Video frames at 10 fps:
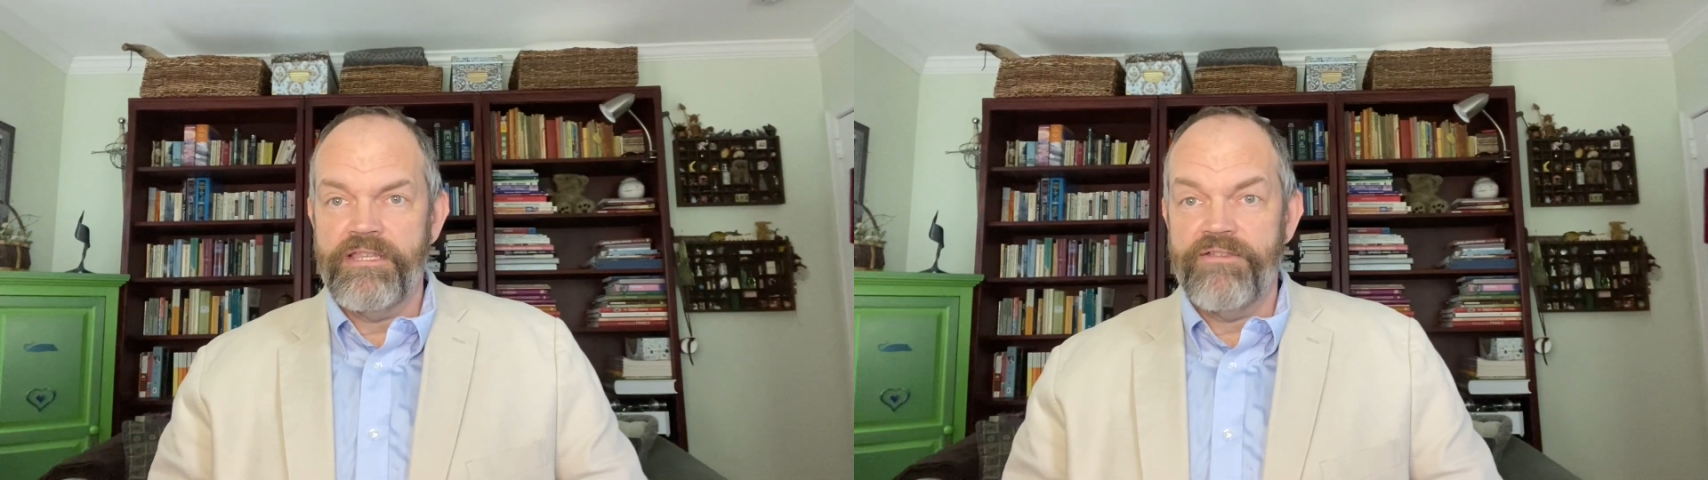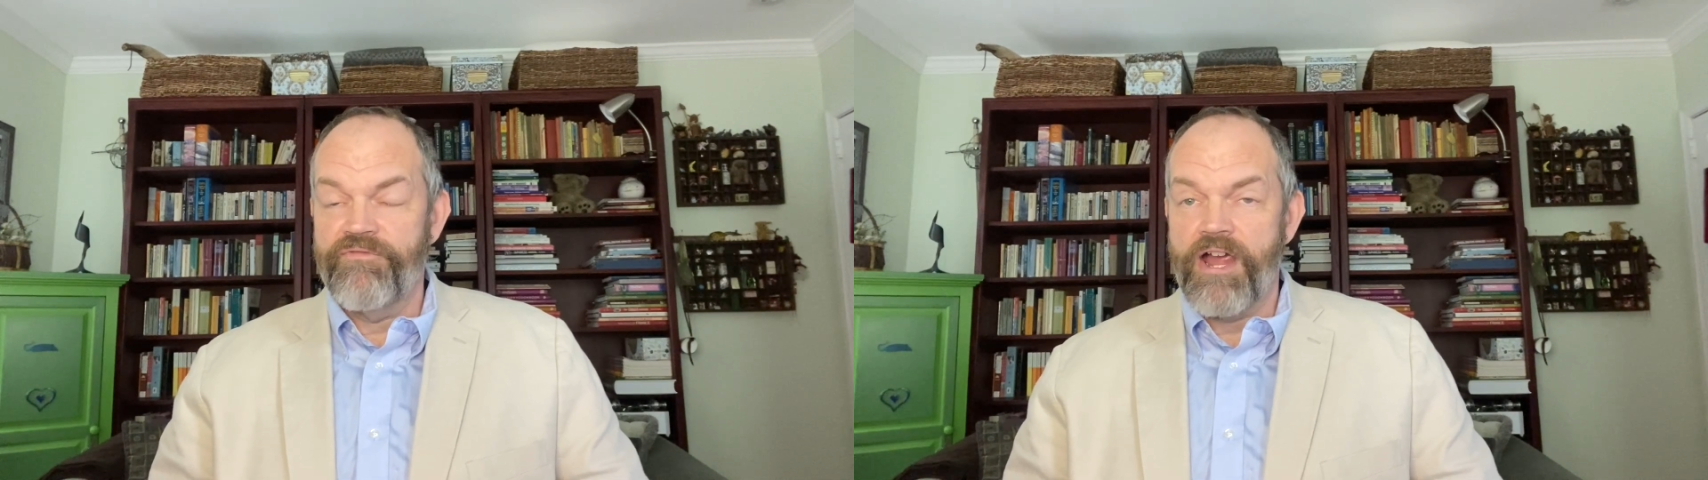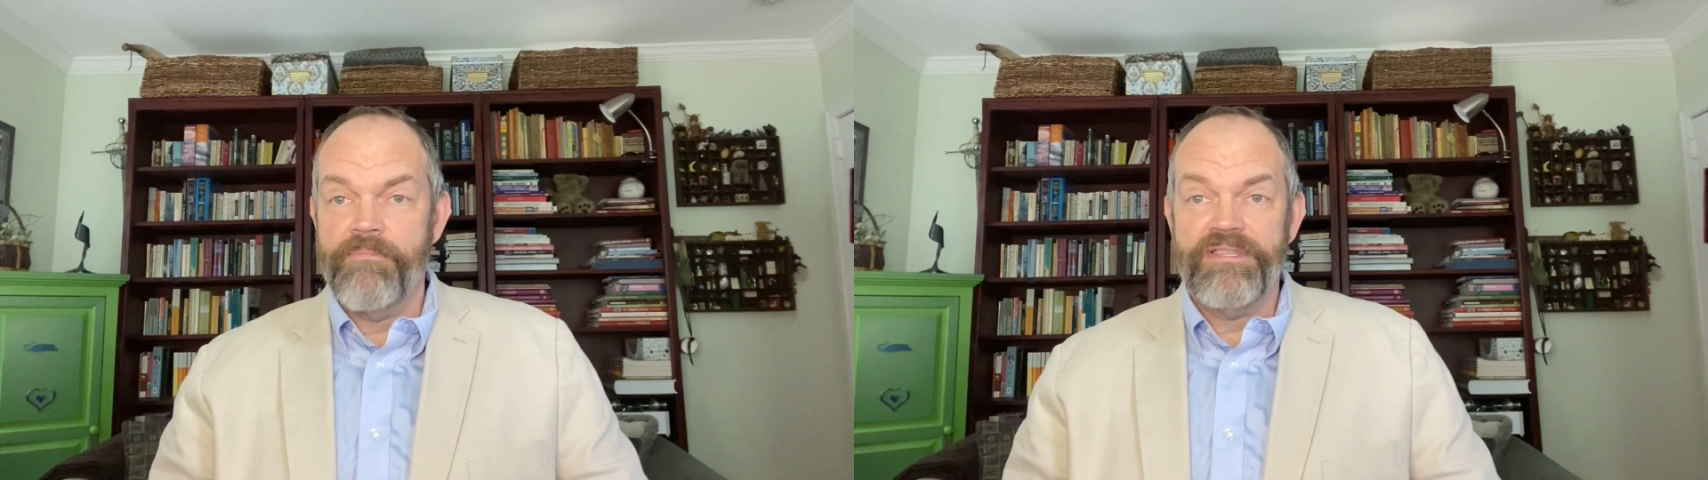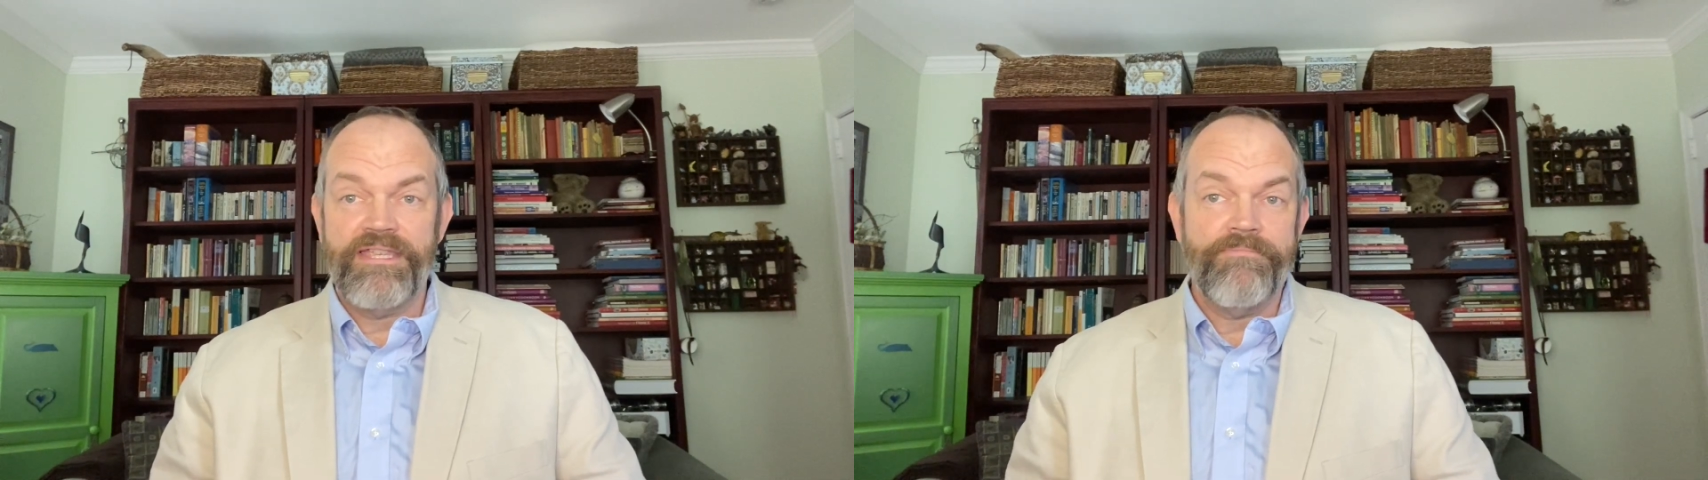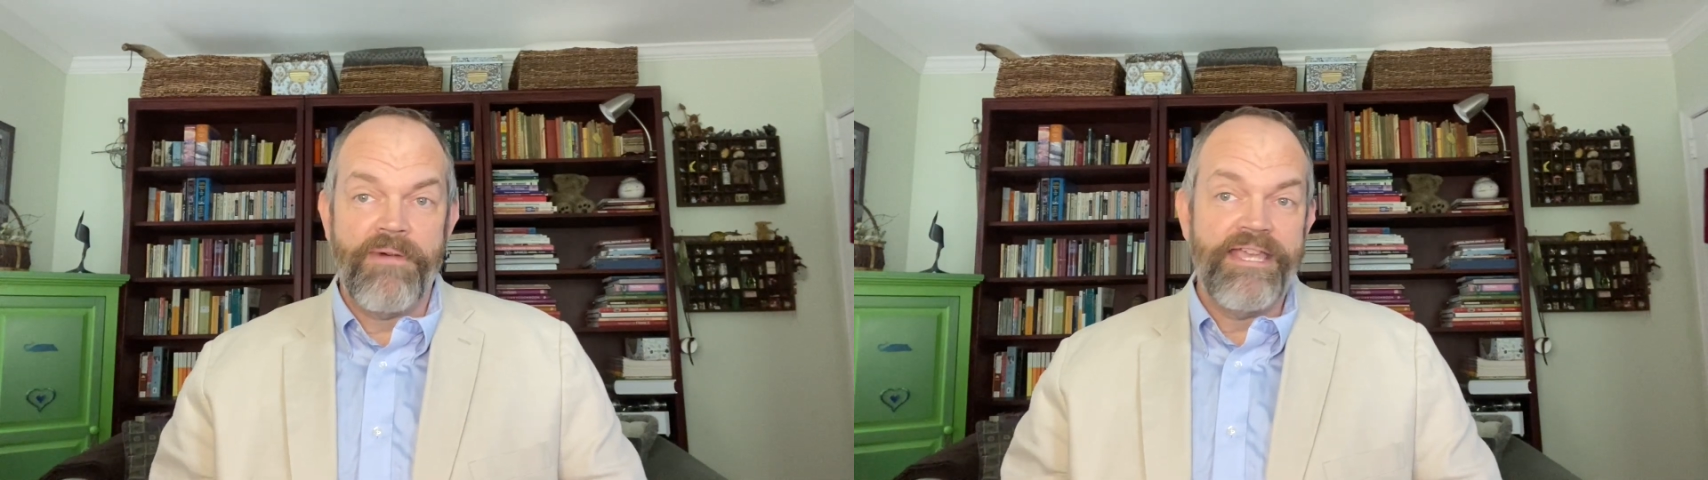the environment
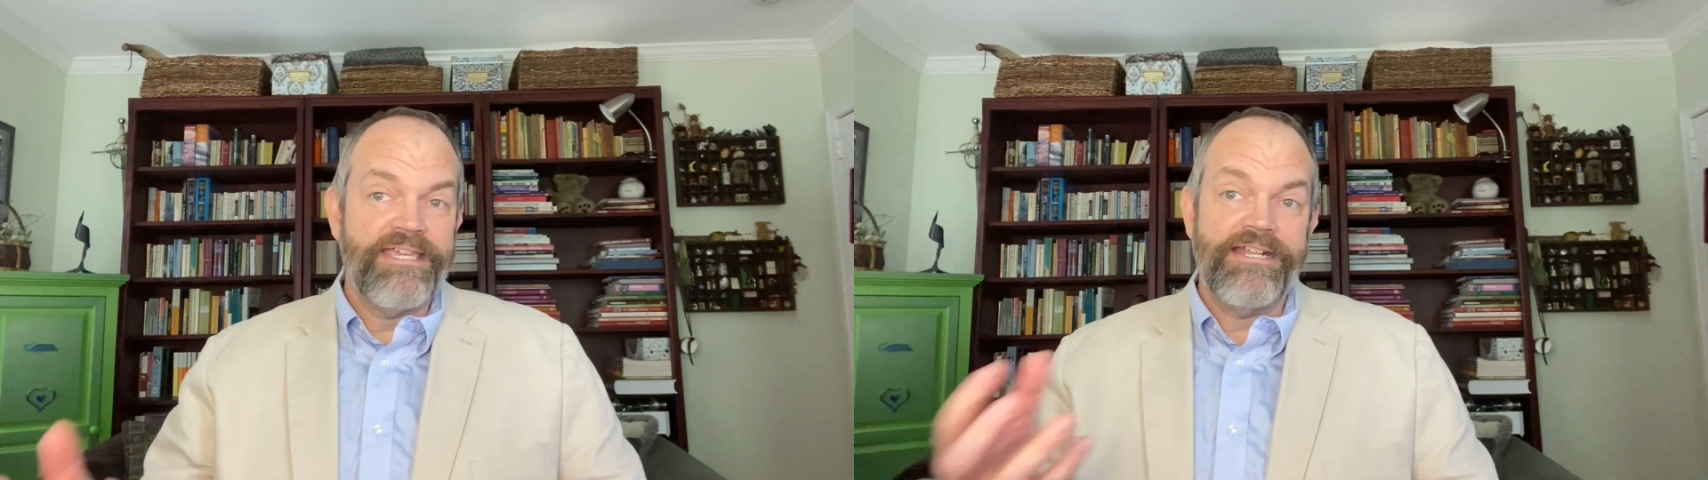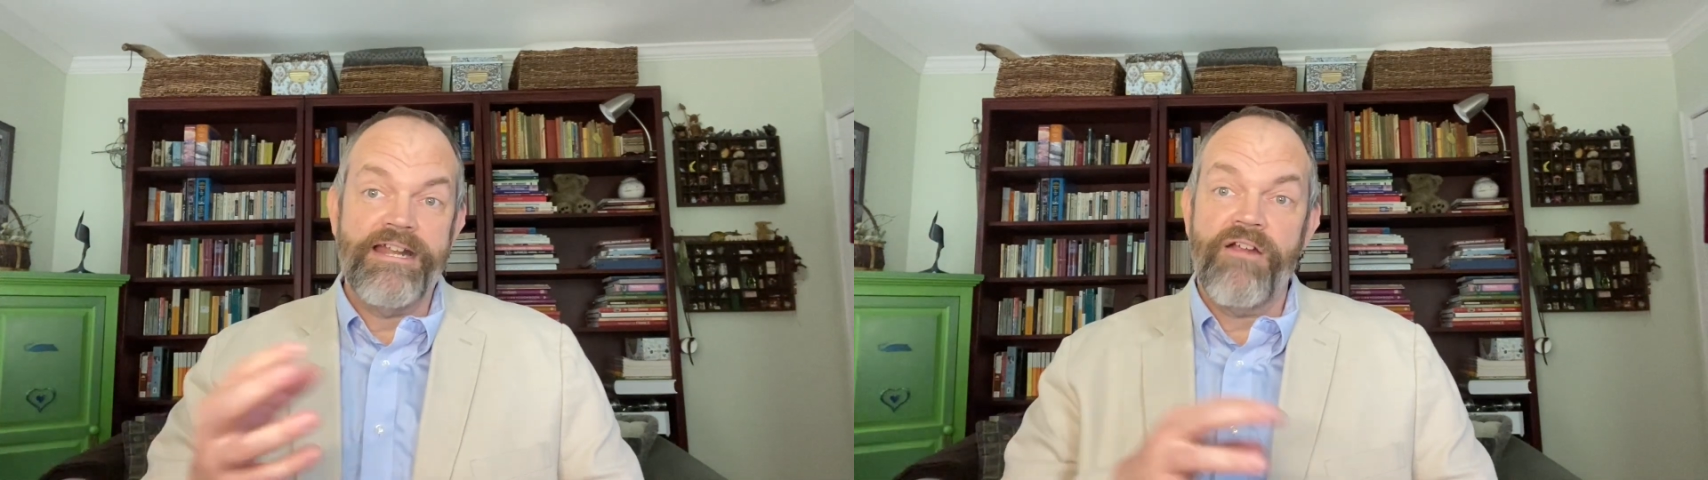that might get in